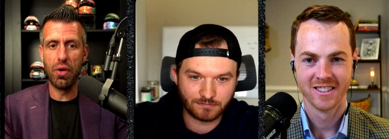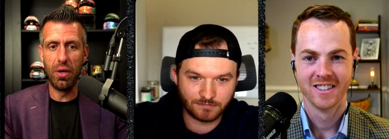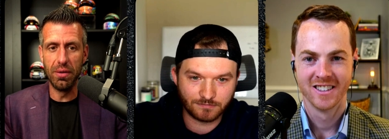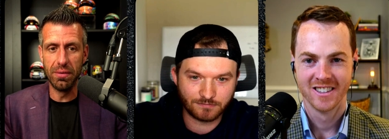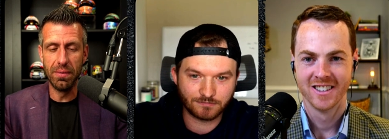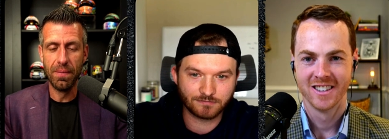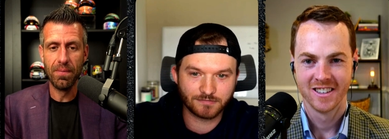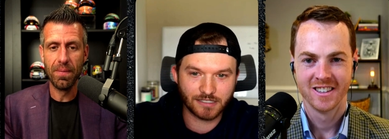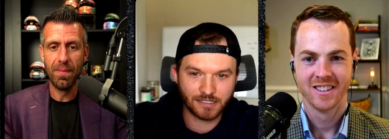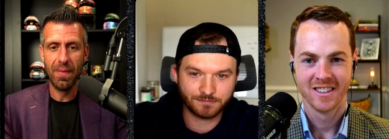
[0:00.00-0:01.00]
Speaker 1: Colton.
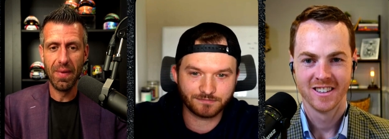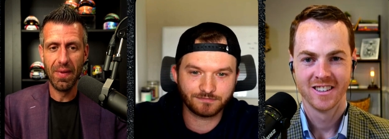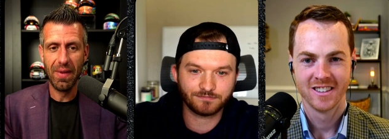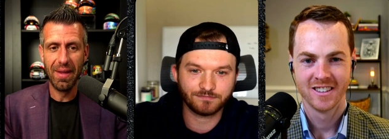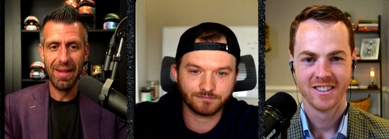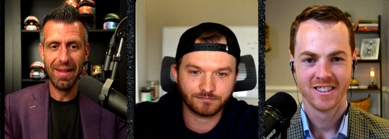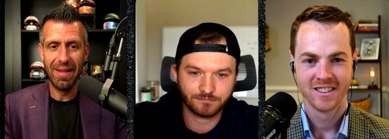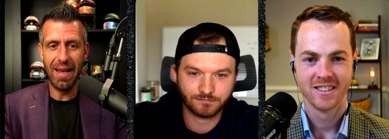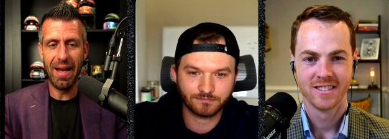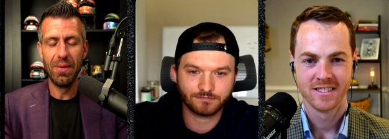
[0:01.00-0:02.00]
Yep.
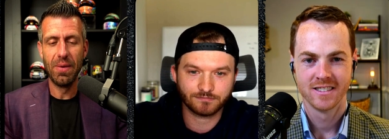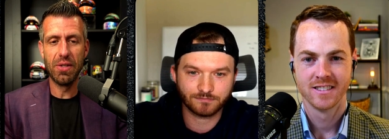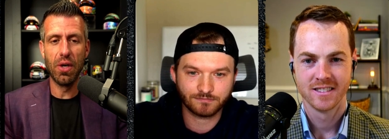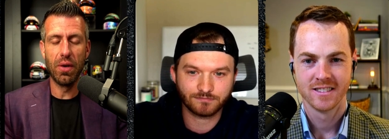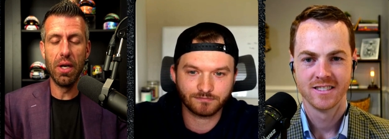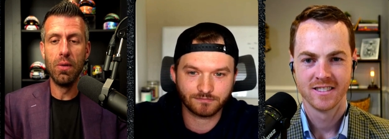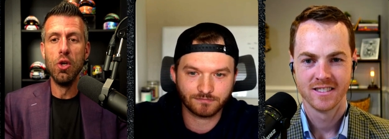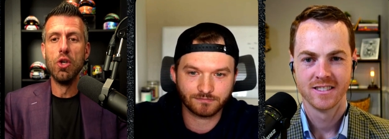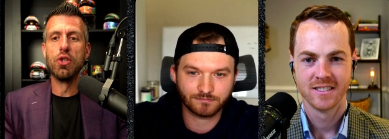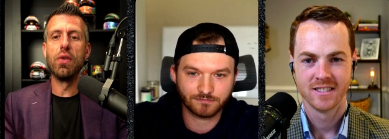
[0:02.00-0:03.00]
Yeah, it's so good.
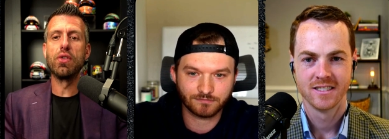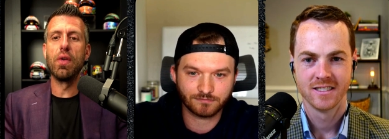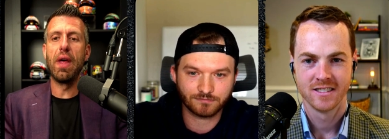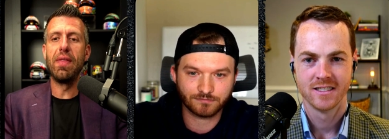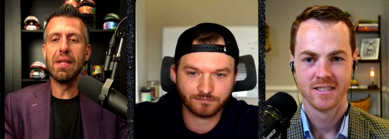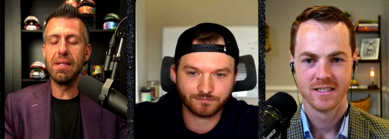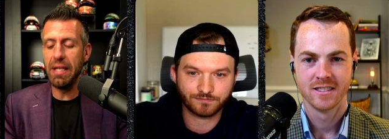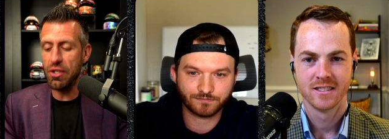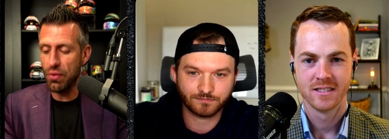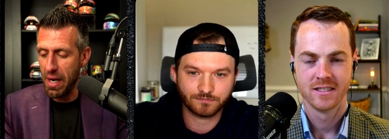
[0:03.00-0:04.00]
So, so then this
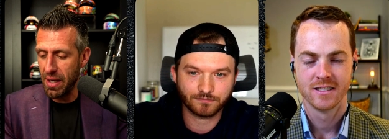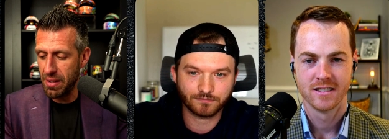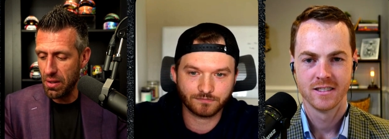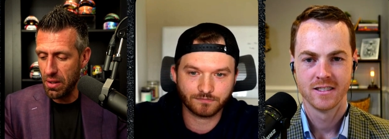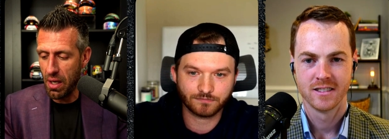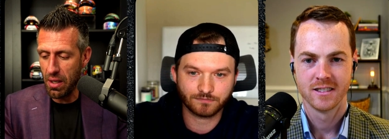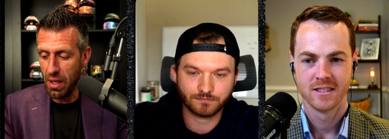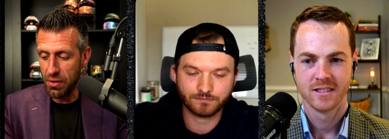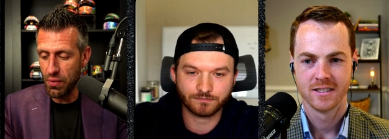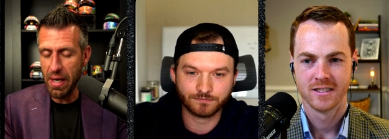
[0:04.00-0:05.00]
leads right us uh,
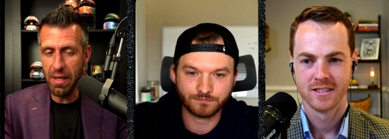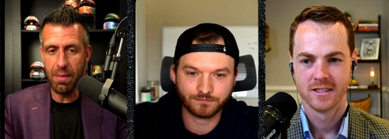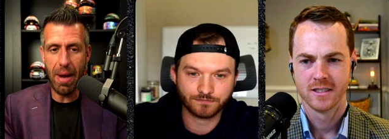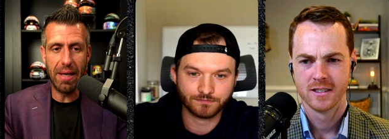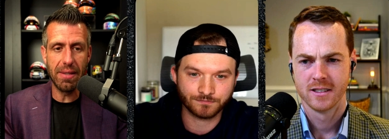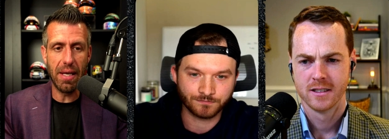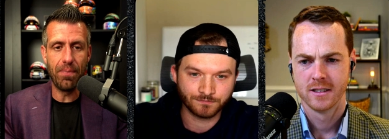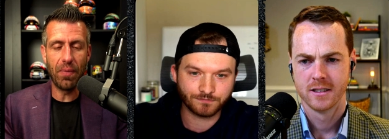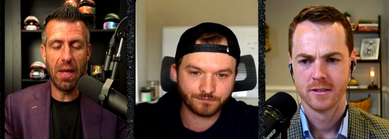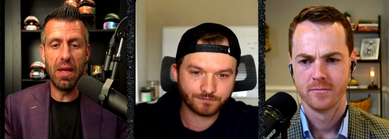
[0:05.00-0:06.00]
us right into the
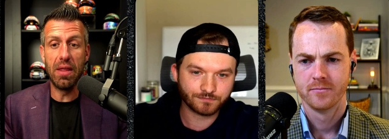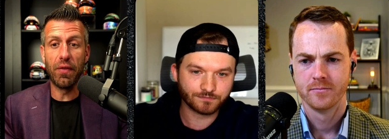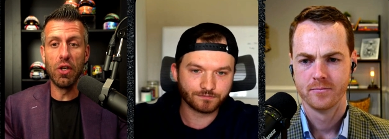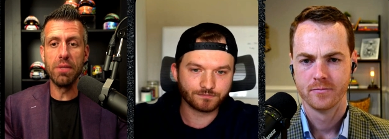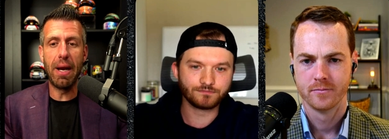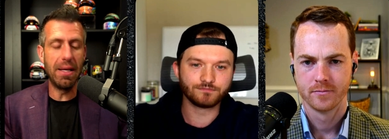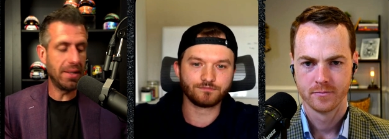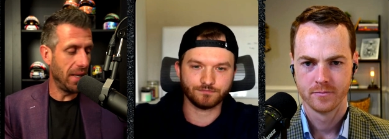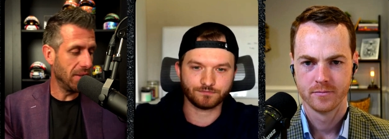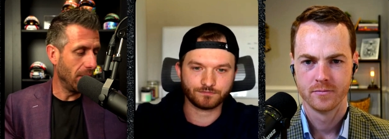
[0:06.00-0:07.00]
mindset, and and the first
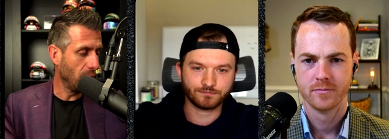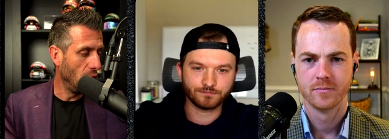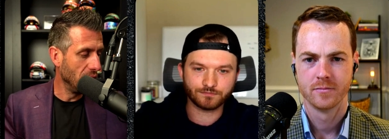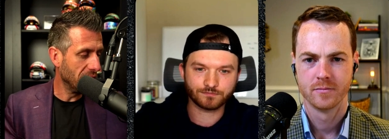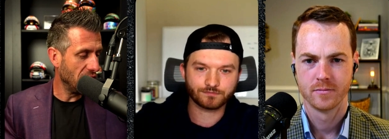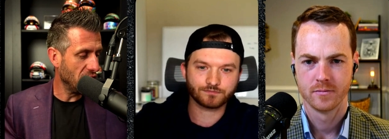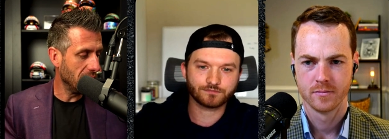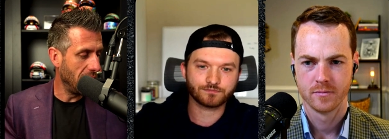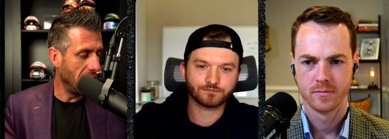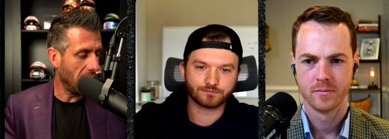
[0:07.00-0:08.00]
mindset is something Colton said
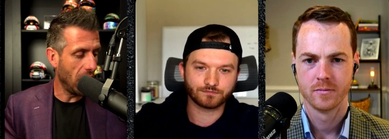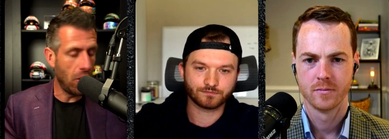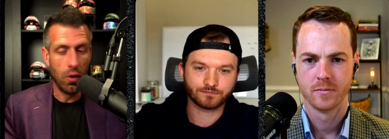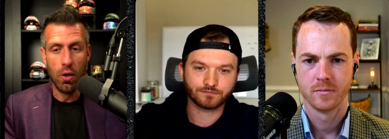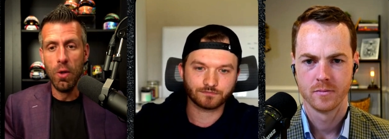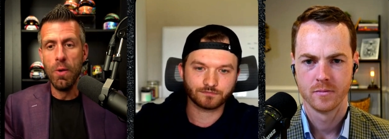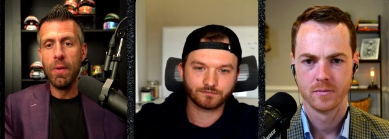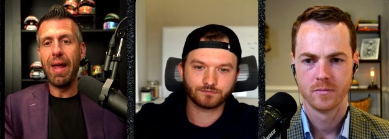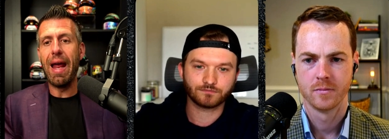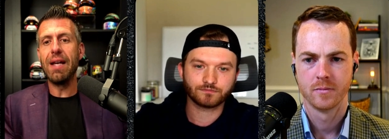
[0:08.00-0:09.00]
just a minute ago,
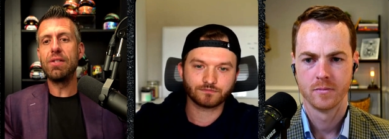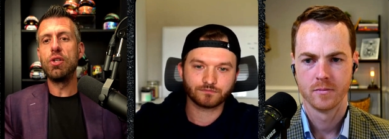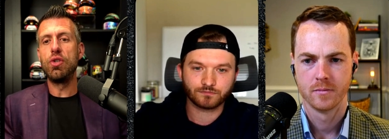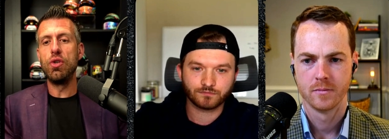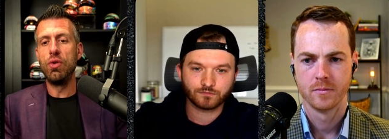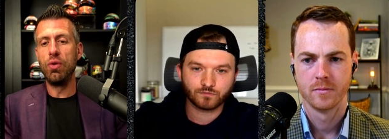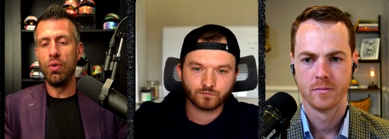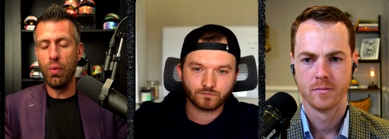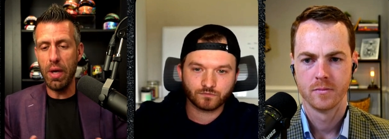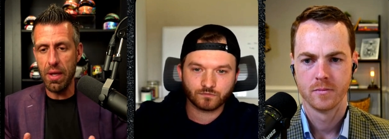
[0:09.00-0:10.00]
that has to do
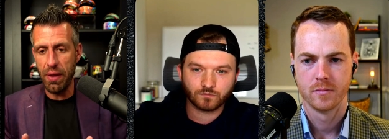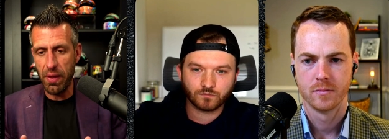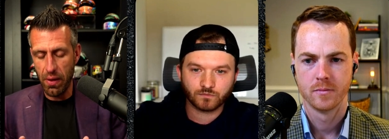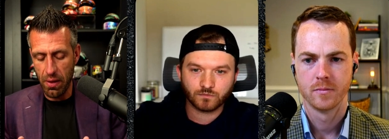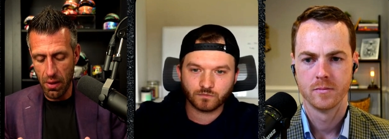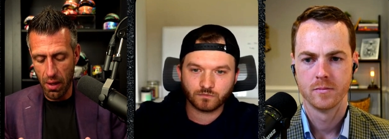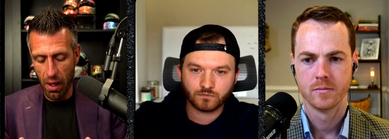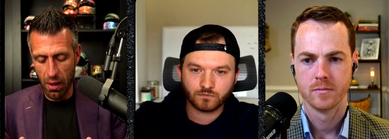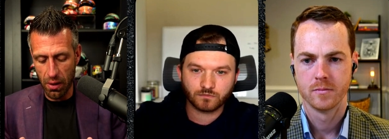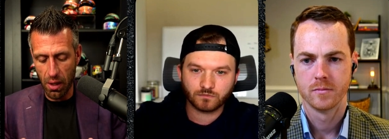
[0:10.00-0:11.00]
with
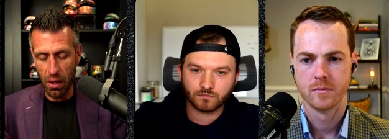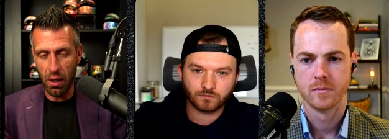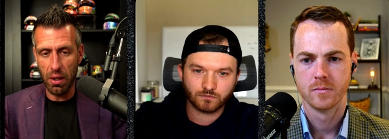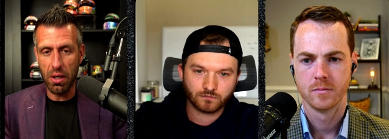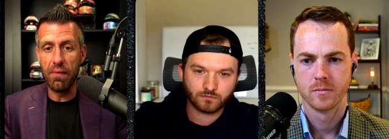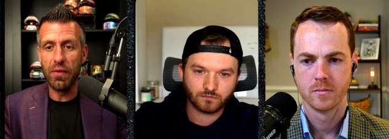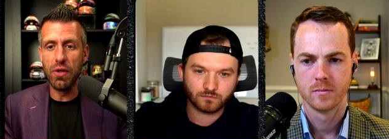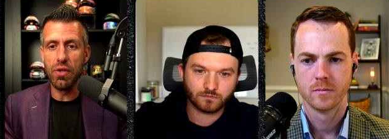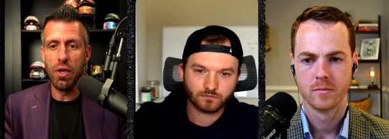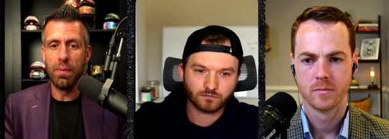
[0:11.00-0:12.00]
our, our, our
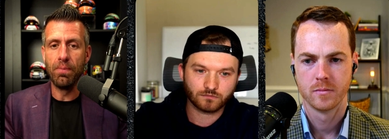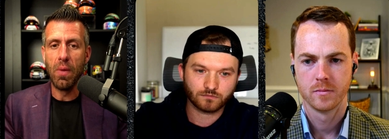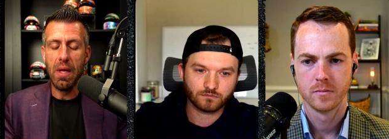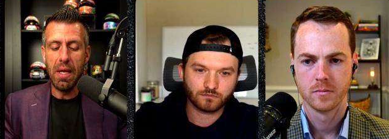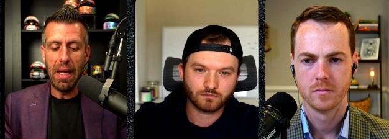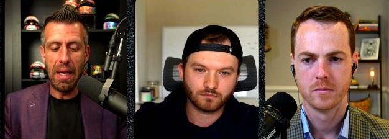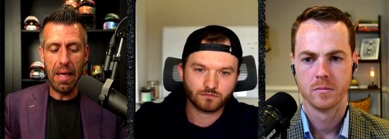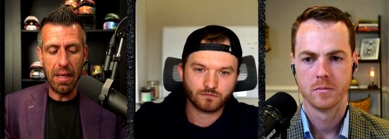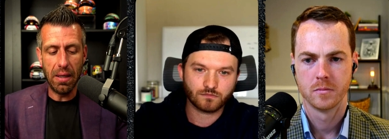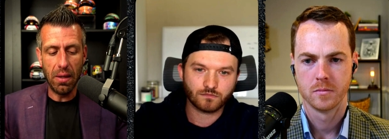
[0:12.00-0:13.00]
comfort zone.
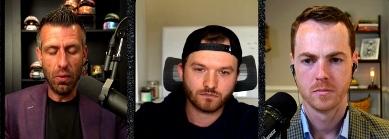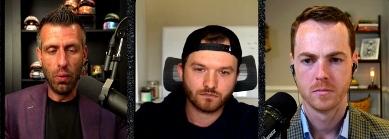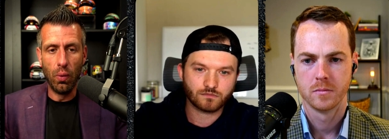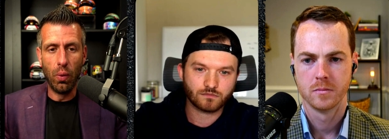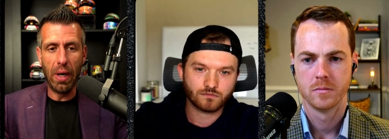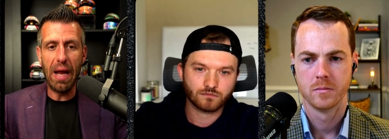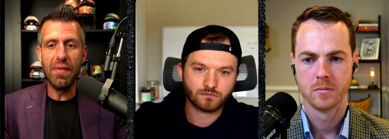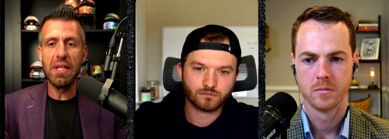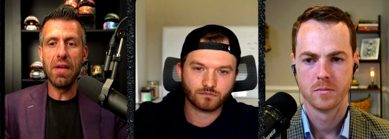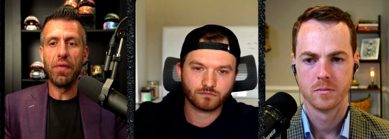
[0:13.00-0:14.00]
And what I
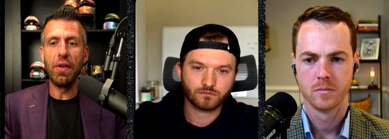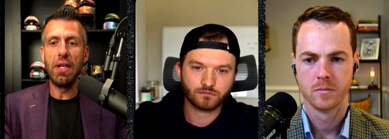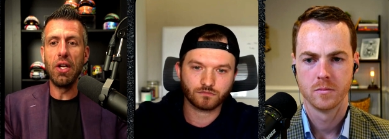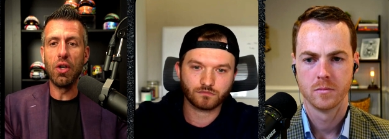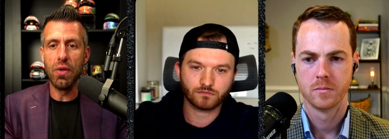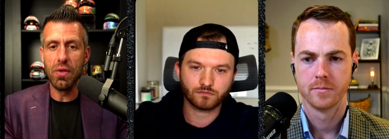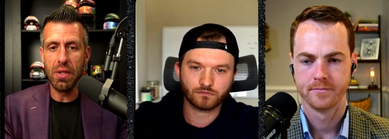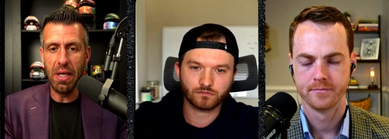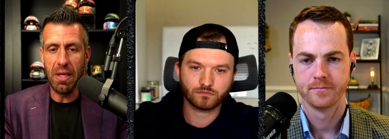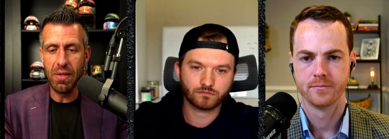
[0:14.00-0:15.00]
have said for
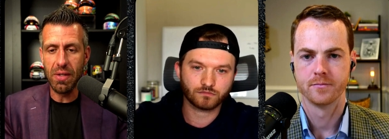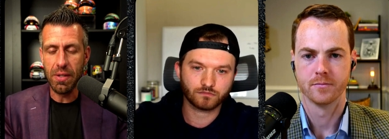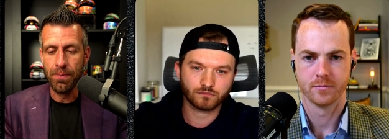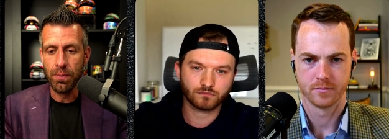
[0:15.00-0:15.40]
years is